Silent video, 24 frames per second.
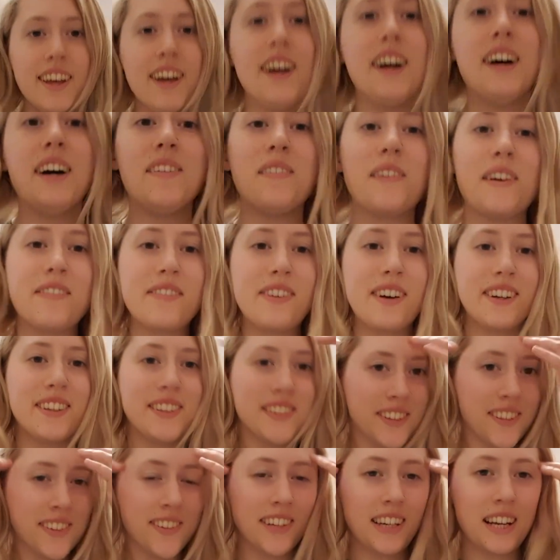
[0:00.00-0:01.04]
Oh, my phone
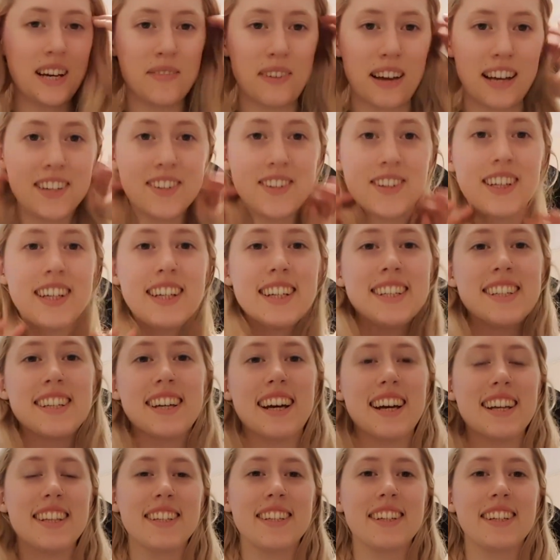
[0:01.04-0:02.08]
just ran out of battery, so I
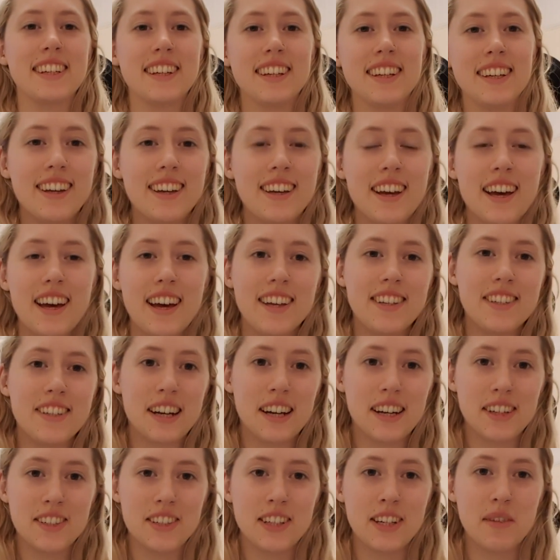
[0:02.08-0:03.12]
had to
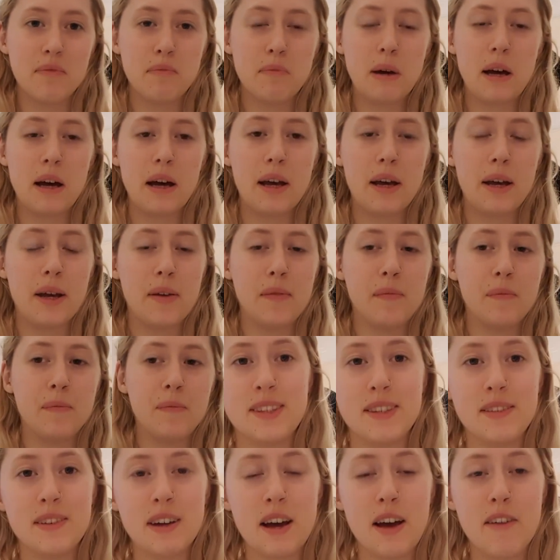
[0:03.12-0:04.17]
charge it. But
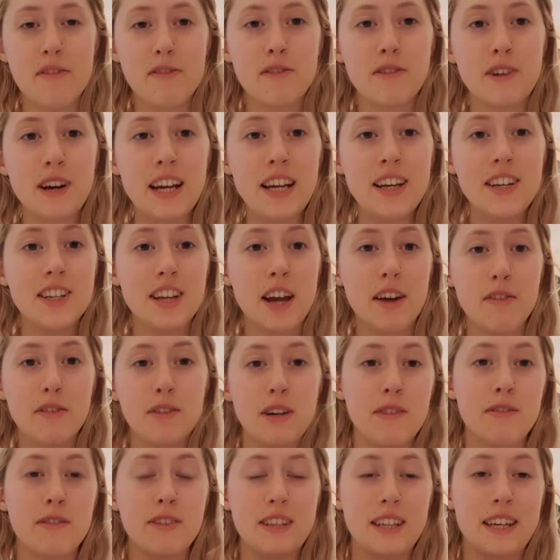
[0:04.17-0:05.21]
I've reshuffled
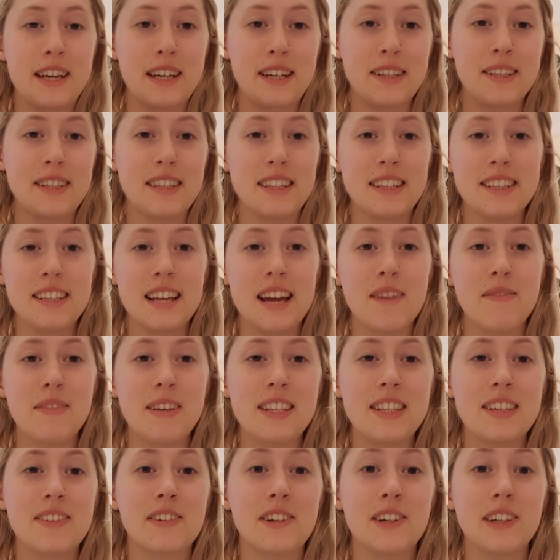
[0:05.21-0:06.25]
everything, so this now means
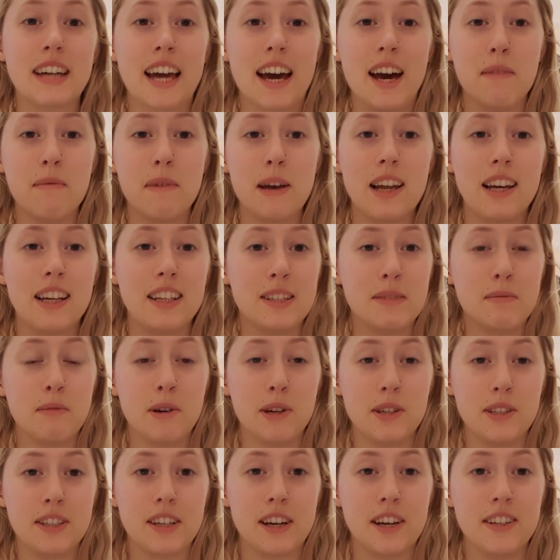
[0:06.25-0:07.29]
I've got to get up early tomorrow
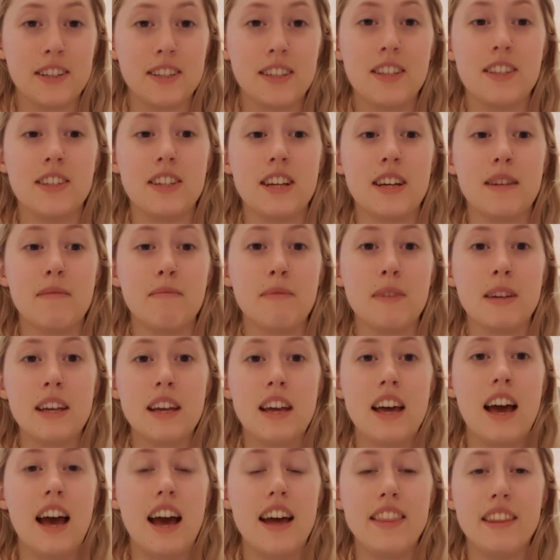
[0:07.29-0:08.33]
to go to the gym,
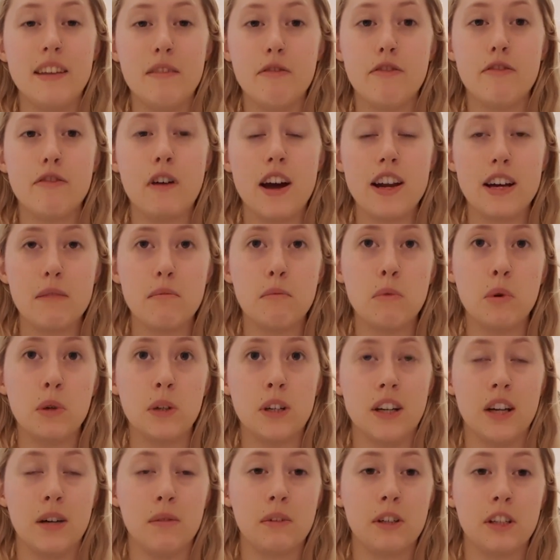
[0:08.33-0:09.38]
and then Friday
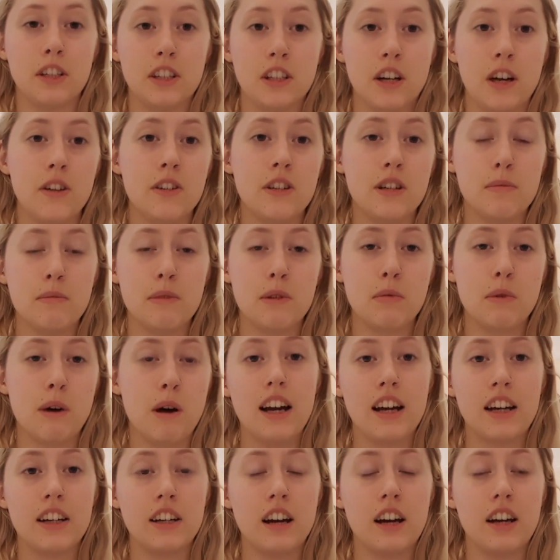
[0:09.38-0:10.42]
morning I'm going to go gym as well.
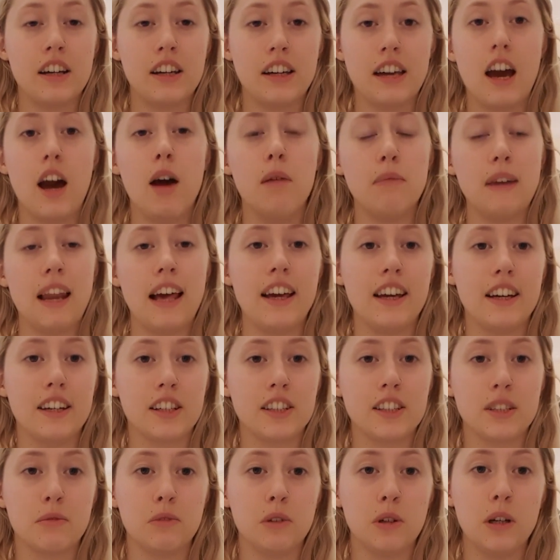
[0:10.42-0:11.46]
I can get up later
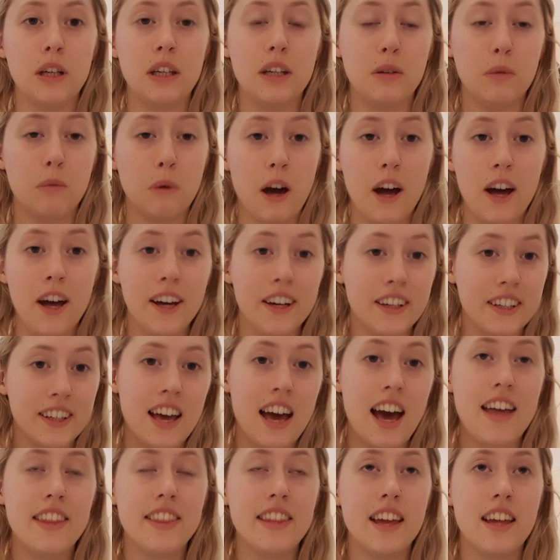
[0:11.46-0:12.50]
because I'm not in at work,
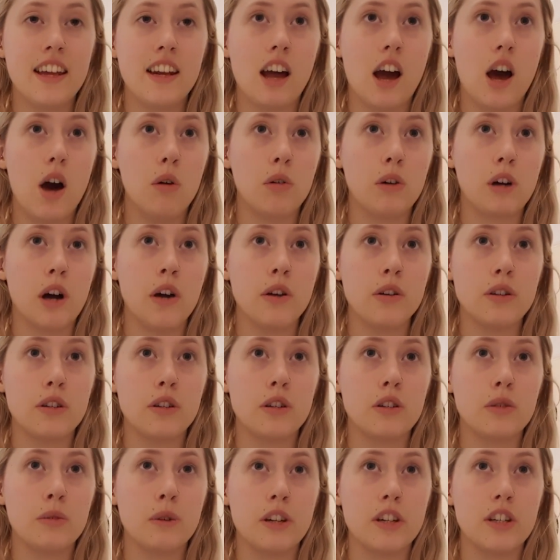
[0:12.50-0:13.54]
and then I'll go to
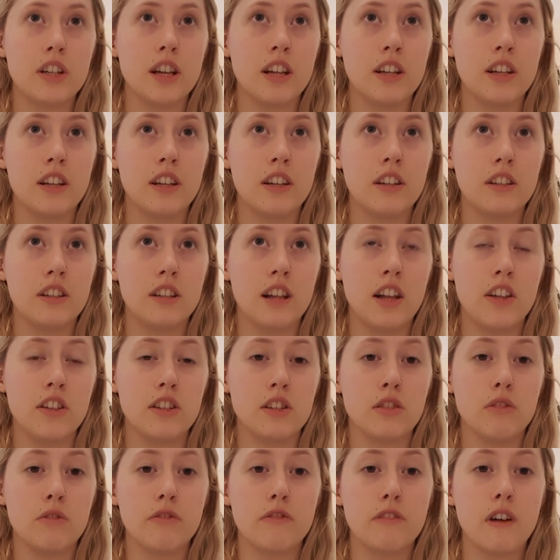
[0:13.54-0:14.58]
Twitch London
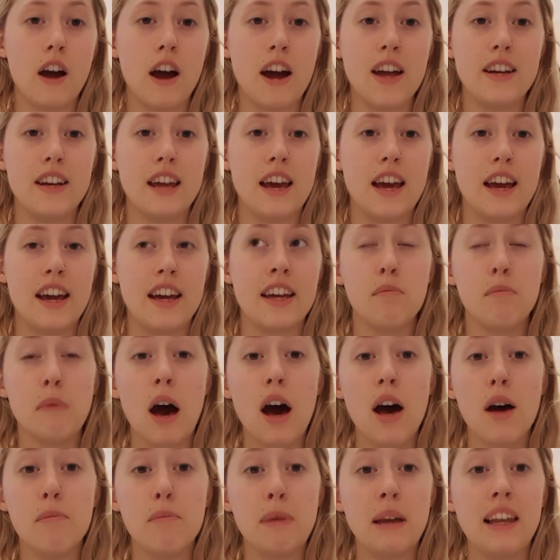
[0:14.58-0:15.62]
on Friday,
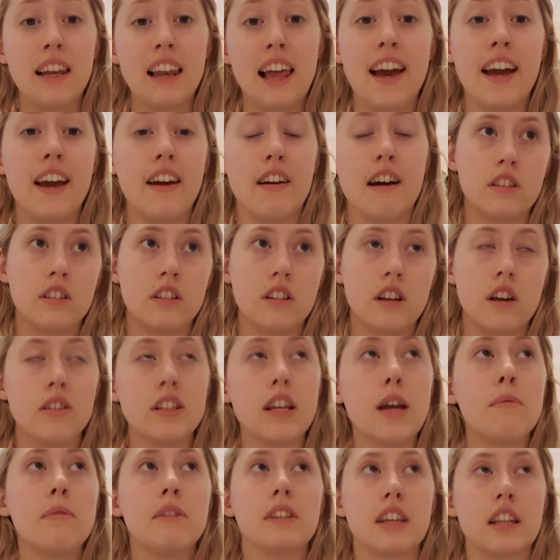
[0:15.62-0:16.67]
but a bit later. I was
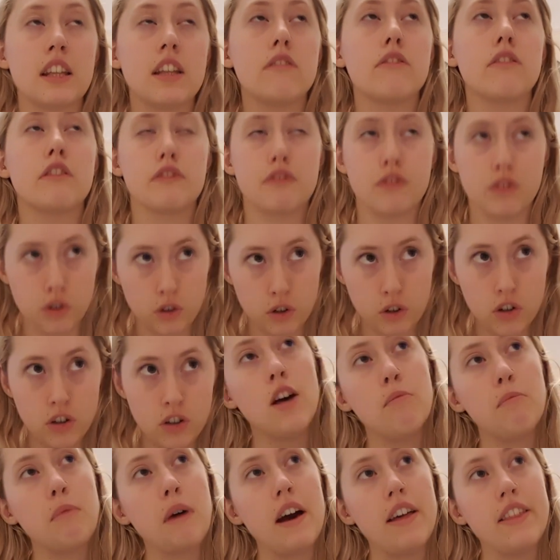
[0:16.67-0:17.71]
aiming to get there for 4,
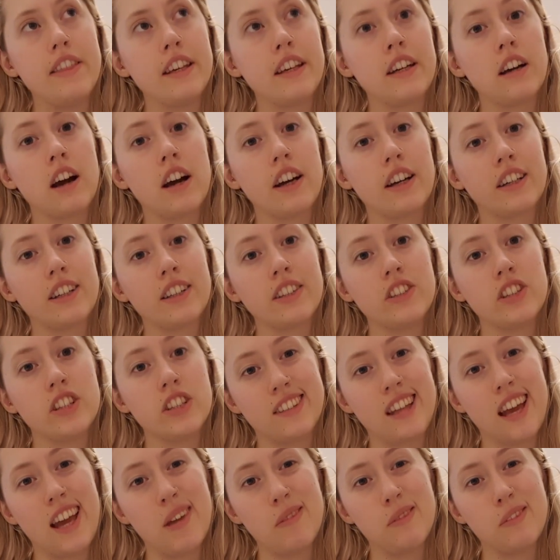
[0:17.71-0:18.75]
but I think I can just
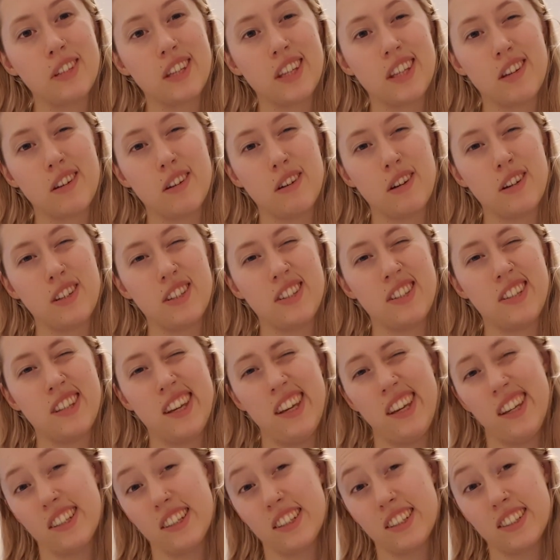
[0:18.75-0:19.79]
aim to get there at
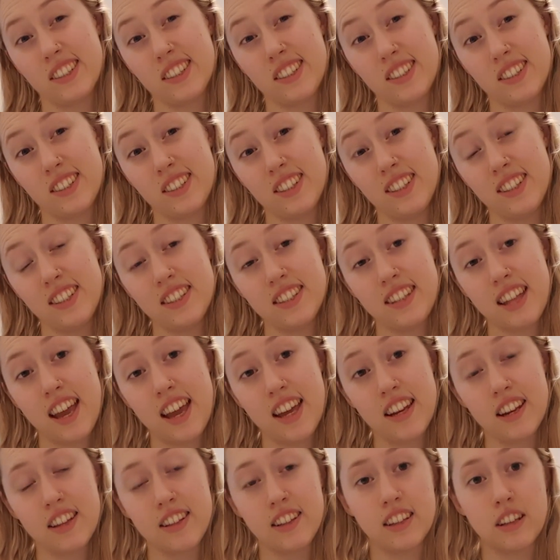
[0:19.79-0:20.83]
6 instead.
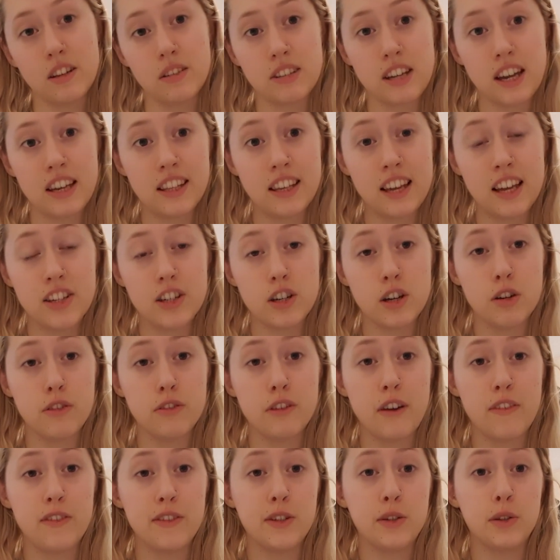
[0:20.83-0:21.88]
I think that'll take the edge off.
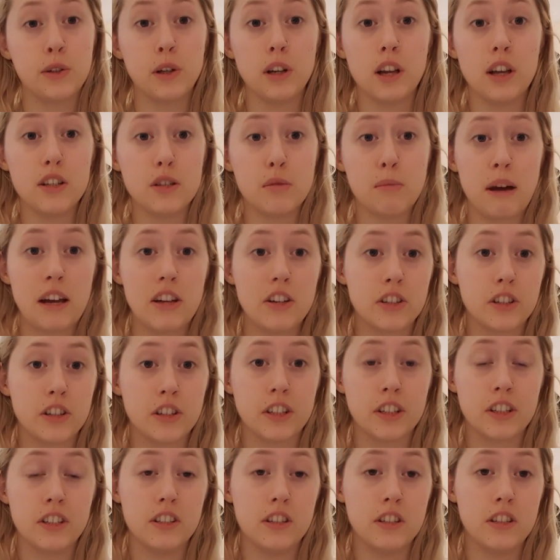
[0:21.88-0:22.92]
I've still got loads of batch
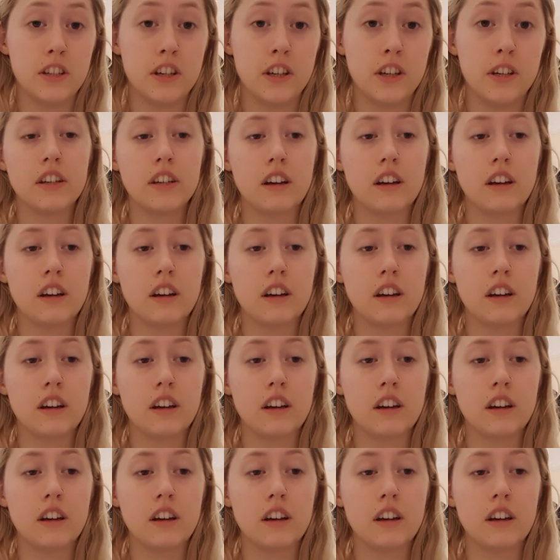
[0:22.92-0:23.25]
cooking to do.